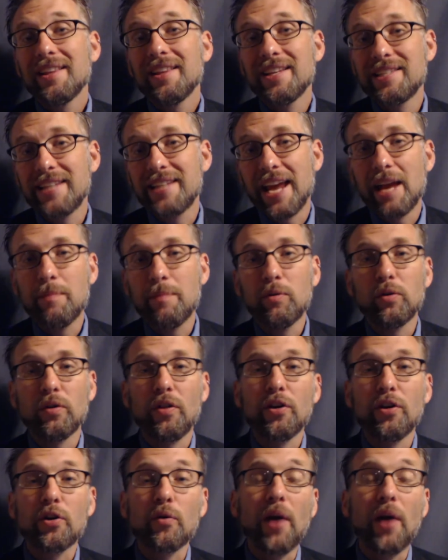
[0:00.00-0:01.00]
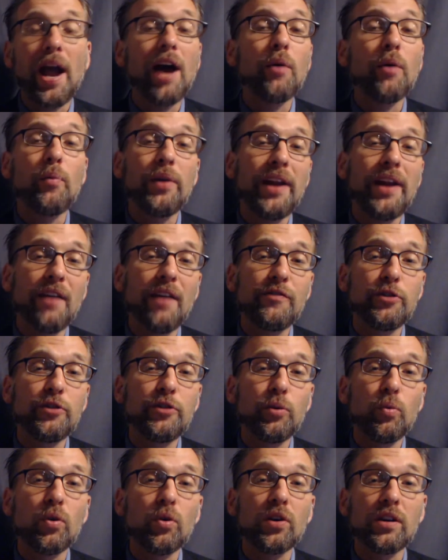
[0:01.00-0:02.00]
The table or the ground would have
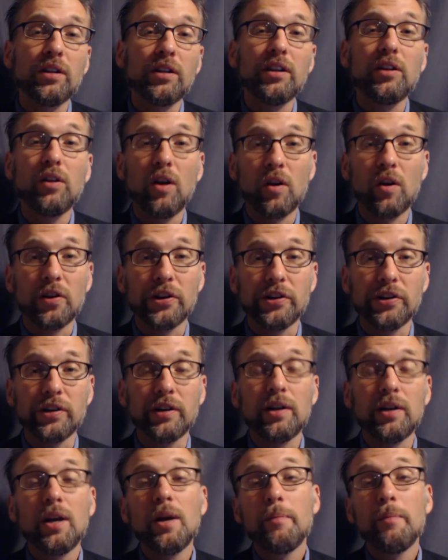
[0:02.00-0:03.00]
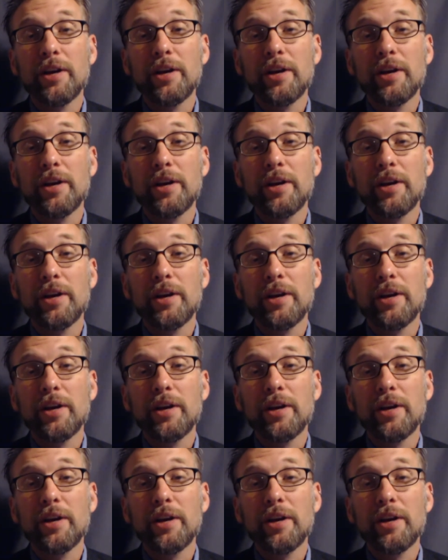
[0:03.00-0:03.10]
to work a little harder